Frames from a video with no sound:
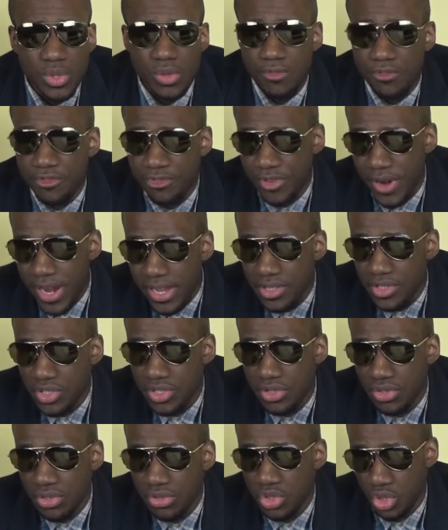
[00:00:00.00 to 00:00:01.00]

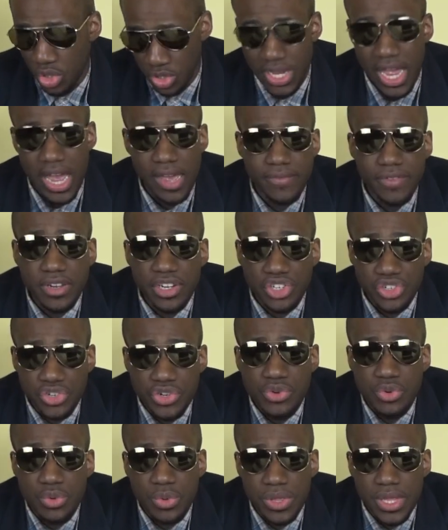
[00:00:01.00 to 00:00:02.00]
France, just having
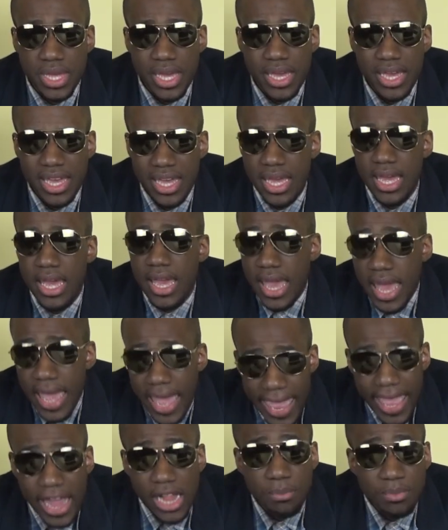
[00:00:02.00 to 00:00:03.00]
Giroud there,
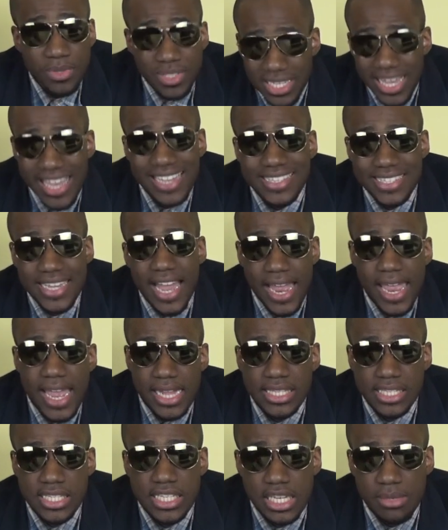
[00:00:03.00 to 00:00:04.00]
helps the
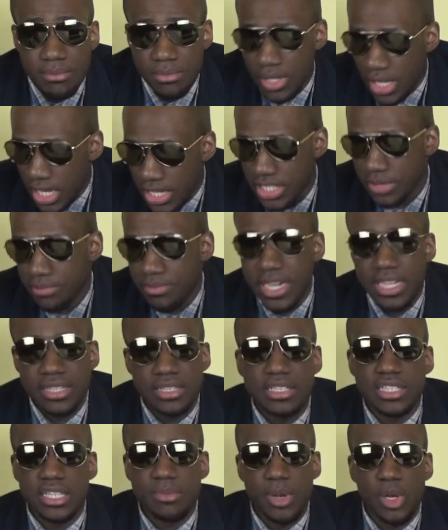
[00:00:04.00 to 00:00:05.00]
entire team. It makes
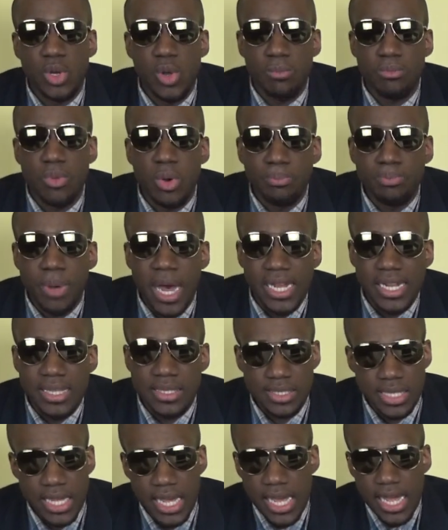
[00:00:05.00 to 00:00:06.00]
the team a lot more
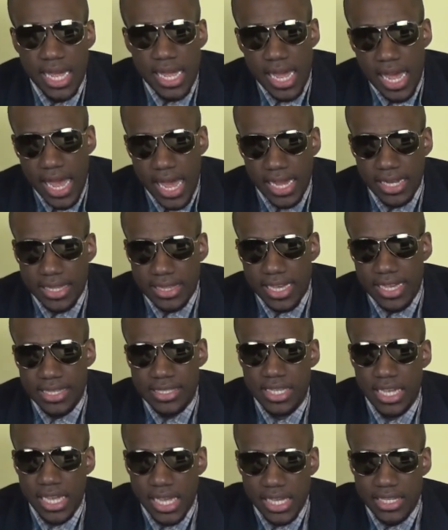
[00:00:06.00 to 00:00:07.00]
balanced. And
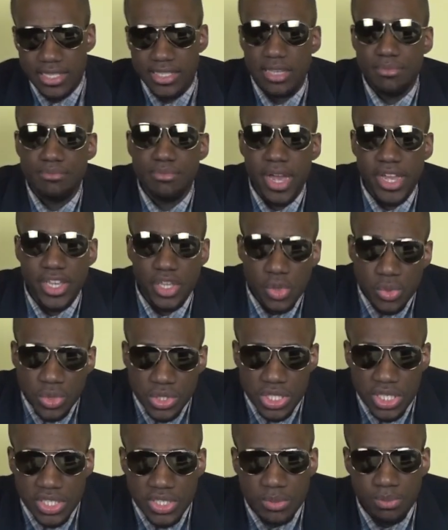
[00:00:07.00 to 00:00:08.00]
there's a
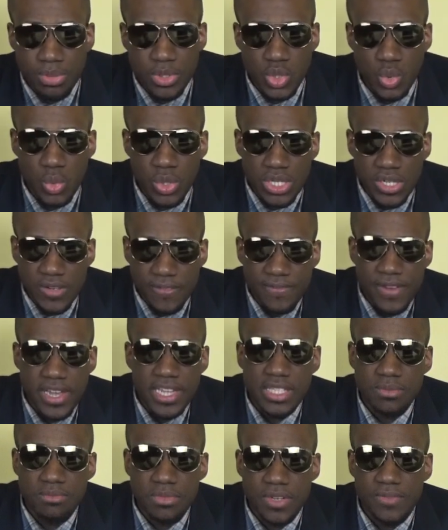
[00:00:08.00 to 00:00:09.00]
symbiosis between
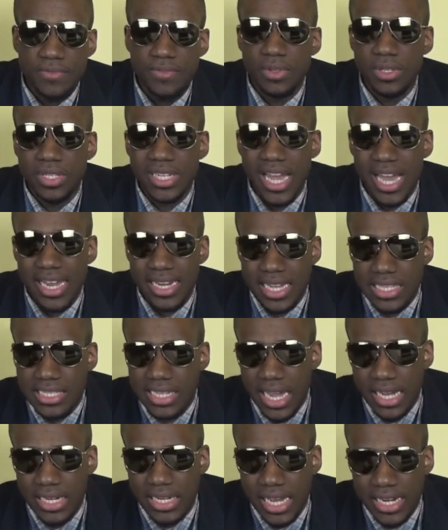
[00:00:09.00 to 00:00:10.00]
defense, midfield, and
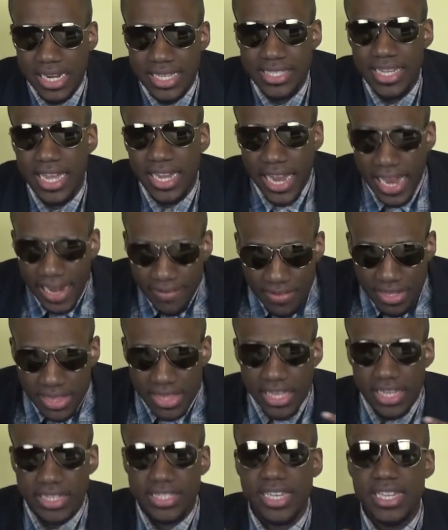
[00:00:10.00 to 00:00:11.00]
attack.
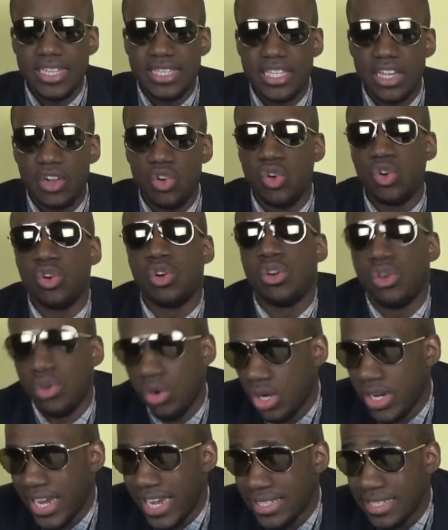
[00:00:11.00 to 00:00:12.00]
Everything is
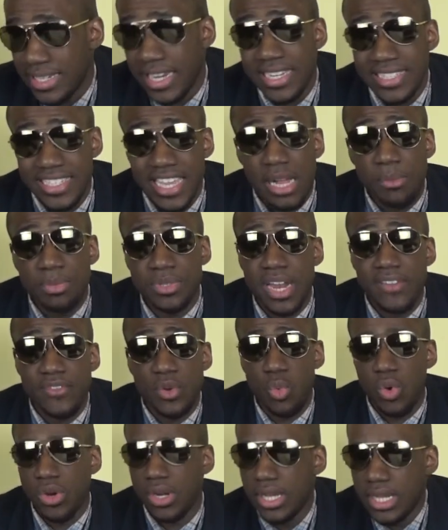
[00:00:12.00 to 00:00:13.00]
interconnected and it helps
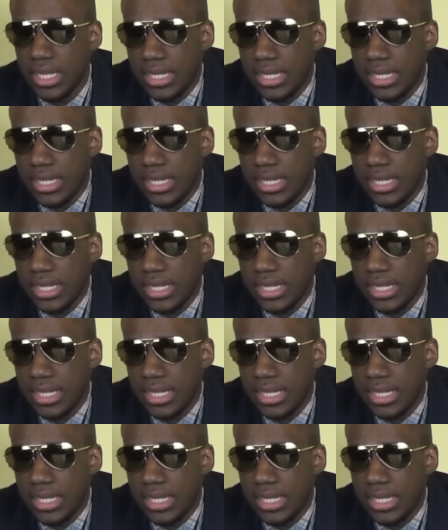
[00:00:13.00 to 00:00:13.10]
everyone.